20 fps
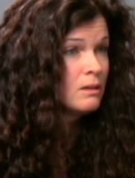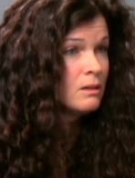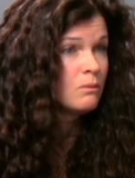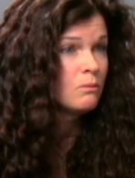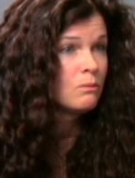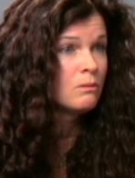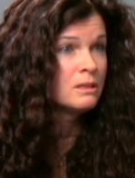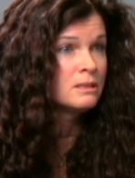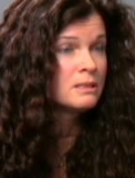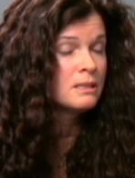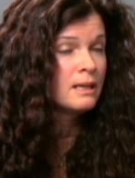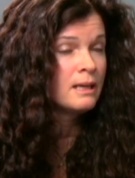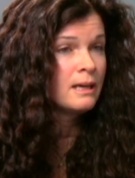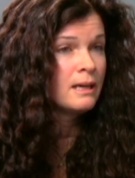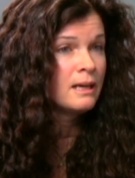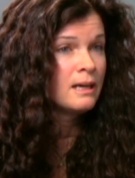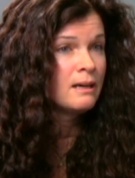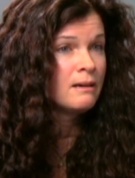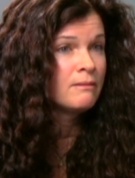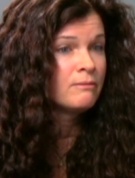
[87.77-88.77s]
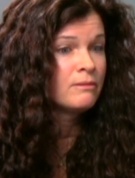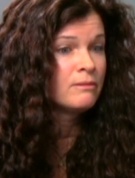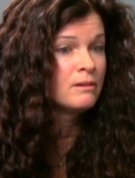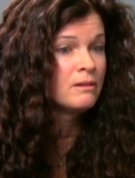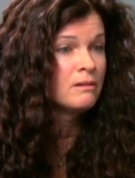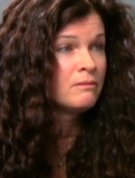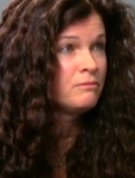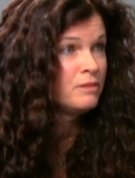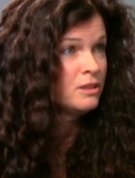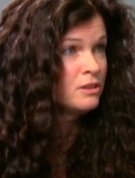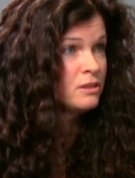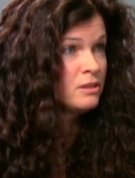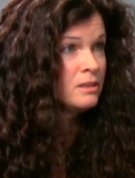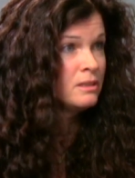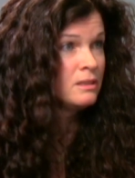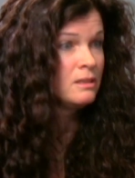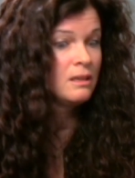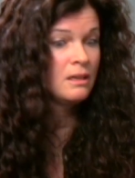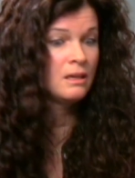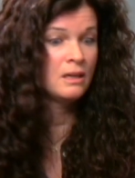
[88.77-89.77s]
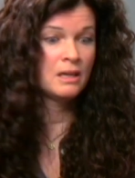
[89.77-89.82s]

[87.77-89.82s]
Once I have a vision,